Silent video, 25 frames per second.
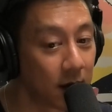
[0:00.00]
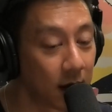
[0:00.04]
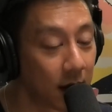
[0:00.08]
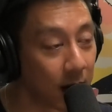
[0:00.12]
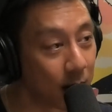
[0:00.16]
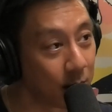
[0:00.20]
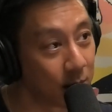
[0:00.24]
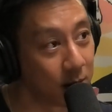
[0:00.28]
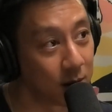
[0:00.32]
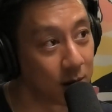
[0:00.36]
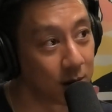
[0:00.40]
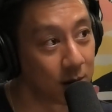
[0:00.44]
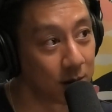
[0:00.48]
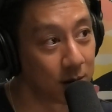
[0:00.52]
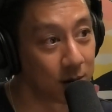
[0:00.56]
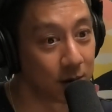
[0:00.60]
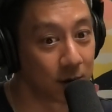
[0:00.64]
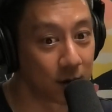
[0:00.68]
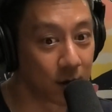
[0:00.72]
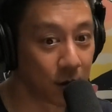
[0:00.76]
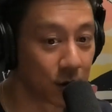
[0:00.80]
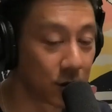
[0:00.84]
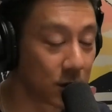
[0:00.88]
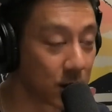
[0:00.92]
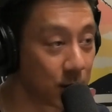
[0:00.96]
and
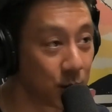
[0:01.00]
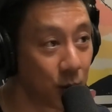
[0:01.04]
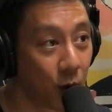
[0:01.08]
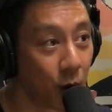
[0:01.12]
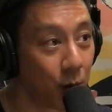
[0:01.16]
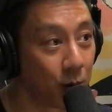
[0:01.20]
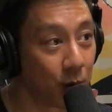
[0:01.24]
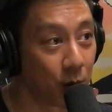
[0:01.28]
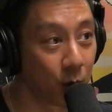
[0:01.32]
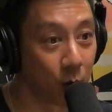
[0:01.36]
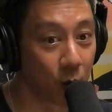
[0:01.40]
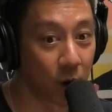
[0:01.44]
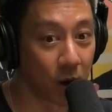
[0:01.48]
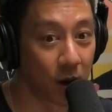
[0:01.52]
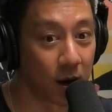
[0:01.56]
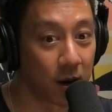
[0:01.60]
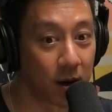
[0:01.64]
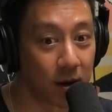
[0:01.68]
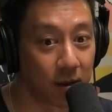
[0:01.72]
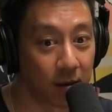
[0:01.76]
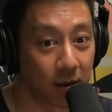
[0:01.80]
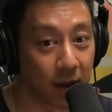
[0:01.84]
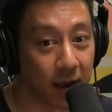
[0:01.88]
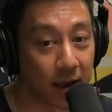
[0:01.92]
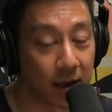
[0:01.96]
there's a moment
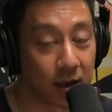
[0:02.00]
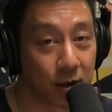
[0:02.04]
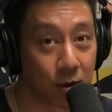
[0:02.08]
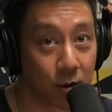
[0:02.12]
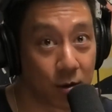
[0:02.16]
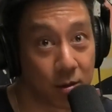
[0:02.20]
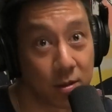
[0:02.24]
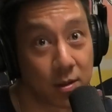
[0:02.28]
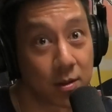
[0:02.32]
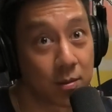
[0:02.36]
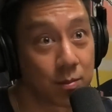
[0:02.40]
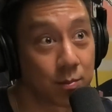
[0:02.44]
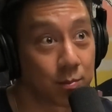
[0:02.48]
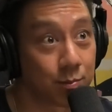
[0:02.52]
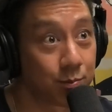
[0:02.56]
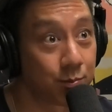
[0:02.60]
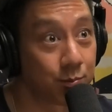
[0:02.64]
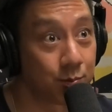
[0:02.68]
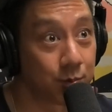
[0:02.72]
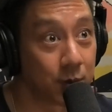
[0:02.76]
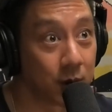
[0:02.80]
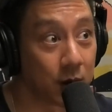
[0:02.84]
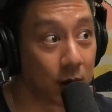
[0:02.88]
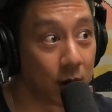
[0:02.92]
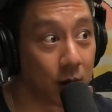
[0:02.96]
where, like, you're
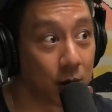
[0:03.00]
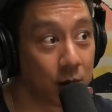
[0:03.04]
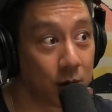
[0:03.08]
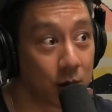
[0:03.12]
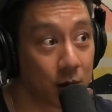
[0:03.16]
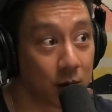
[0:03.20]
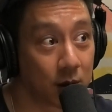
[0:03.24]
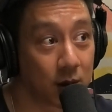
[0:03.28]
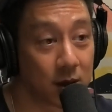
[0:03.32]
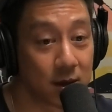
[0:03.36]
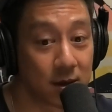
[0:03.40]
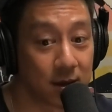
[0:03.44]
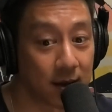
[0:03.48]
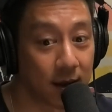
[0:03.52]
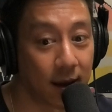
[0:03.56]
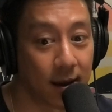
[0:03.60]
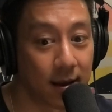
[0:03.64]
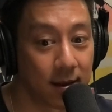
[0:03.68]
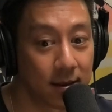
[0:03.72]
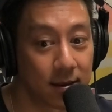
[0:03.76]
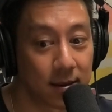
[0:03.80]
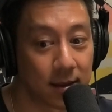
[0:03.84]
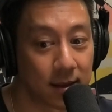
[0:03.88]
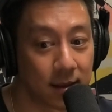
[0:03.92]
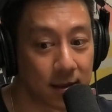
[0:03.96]

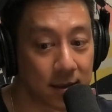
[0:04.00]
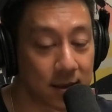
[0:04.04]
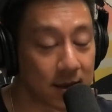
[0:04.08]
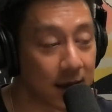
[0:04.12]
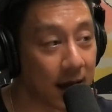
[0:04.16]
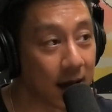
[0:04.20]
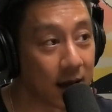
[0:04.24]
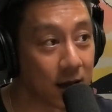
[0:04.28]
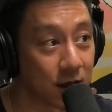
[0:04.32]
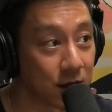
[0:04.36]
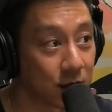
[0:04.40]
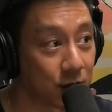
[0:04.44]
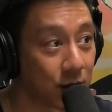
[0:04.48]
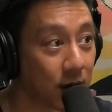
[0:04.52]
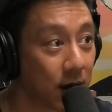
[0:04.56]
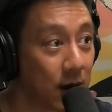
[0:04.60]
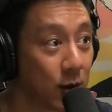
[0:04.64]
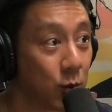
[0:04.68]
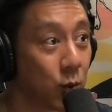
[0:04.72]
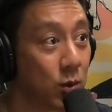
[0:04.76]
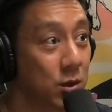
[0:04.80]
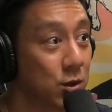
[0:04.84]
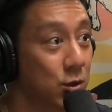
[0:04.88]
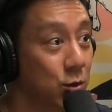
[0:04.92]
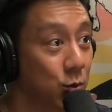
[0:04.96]
content and
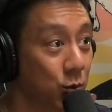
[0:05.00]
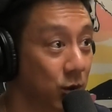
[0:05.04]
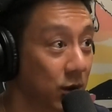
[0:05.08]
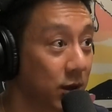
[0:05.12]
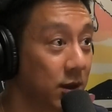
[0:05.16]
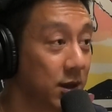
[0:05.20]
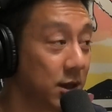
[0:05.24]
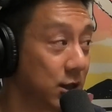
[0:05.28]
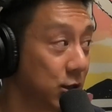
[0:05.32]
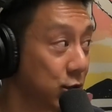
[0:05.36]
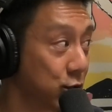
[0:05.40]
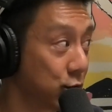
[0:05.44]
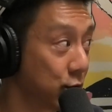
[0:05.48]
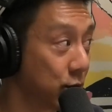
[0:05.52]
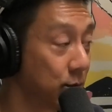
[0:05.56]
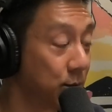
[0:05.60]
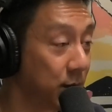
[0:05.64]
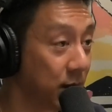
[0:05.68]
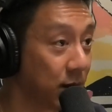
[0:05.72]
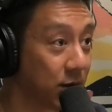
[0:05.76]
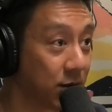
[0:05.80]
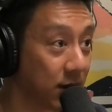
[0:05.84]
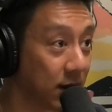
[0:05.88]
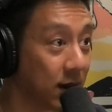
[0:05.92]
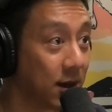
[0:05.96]
satisfied when you really should
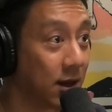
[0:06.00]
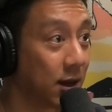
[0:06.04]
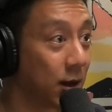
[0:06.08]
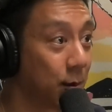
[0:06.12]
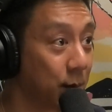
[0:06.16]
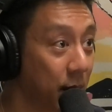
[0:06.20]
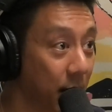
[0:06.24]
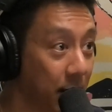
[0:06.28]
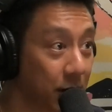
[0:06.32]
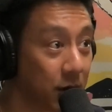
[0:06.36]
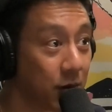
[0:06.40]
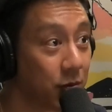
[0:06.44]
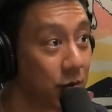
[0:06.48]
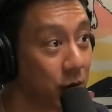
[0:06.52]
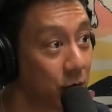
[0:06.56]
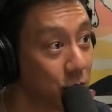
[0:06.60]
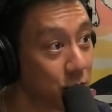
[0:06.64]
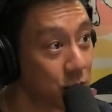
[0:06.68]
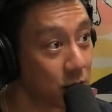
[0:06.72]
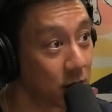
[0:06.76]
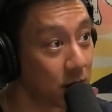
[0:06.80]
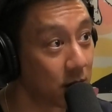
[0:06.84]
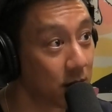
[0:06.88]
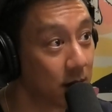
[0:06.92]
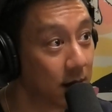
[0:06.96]
be thinking about the
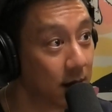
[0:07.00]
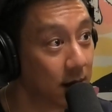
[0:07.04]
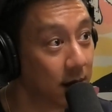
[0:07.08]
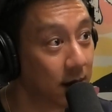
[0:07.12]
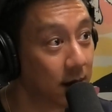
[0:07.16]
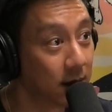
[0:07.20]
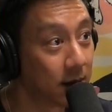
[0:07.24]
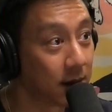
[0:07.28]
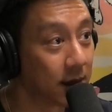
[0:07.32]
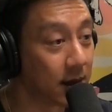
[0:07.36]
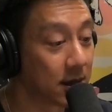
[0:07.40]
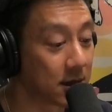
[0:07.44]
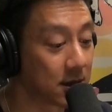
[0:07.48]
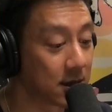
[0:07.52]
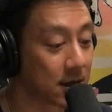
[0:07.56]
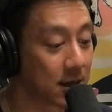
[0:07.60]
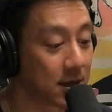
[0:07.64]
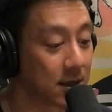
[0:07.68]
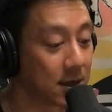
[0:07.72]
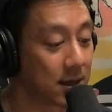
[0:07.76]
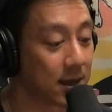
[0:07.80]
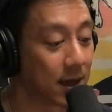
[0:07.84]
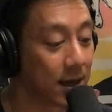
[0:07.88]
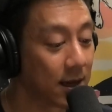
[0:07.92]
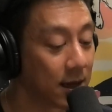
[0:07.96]
future. And
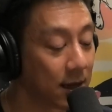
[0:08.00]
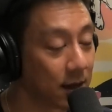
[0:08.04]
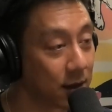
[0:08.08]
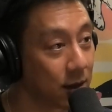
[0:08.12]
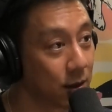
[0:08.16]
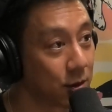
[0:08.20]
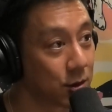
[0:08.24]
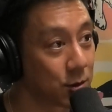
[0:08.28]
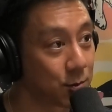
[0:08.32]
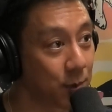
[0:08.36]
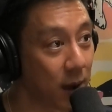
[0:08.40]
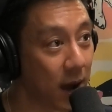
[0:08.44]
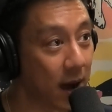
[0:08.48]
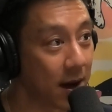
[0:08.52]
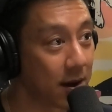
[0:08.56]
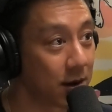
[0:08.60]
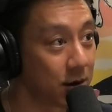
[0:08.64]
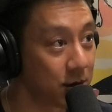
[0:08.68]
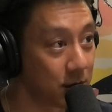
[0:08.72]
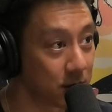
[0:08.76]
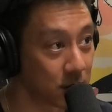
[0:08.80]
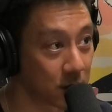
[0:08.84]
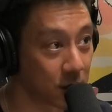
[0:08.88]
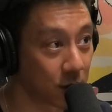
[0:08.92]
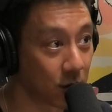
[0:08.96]
it's getting those
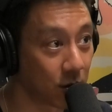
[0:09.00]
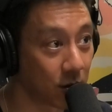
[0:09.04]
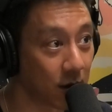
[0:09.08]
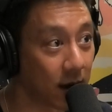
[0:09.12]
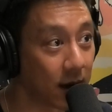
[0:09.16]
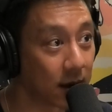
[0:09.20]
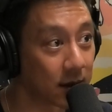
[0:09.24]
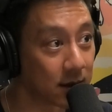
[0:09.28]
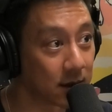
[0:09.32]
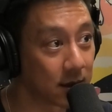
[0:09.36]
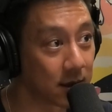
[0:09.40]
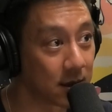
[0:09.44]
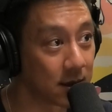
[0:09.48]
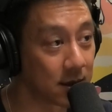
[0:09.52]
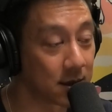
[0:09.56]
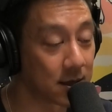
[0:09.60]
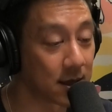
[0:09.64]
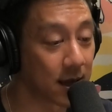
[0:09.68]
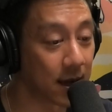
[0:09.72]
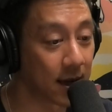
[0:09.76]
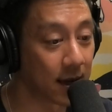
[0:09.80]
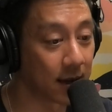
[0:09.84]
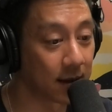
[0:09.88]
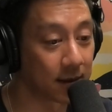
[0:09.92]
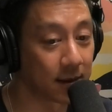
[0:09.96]
patterns correct and
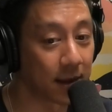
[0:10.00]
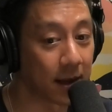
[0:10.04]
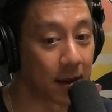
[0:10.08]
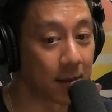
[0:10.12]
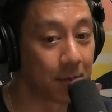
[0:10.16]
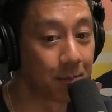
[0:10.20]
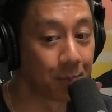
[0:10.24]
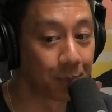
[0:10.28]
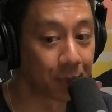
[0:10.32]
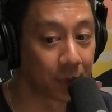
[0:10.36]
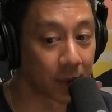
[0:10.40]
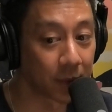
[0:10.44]
saying that,